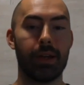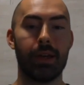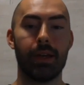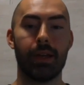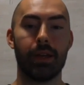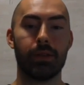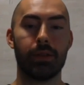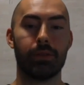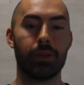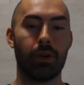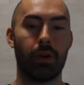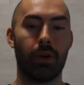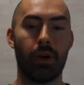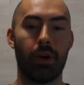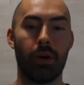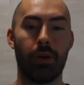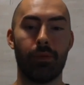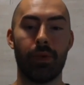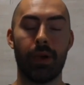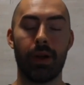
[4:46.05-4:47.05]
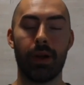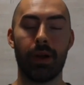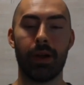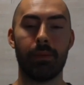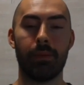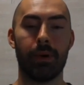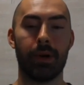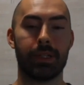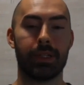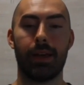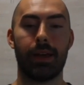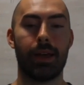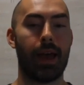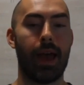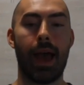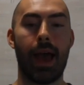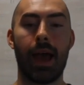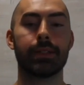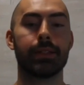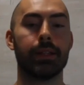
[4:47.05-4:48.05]
This is all very much
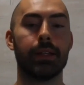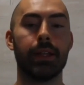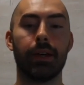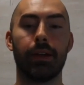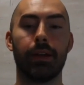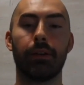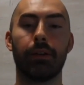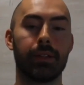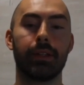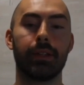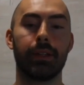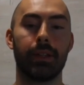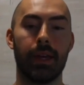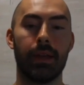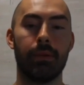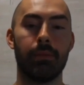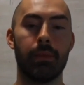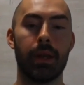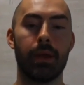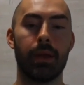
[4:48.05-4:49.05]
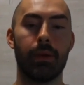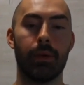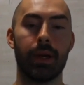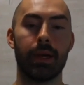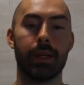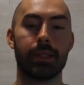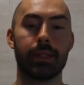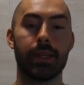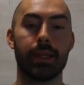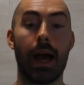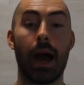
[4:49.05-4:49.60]
accidental in many ways.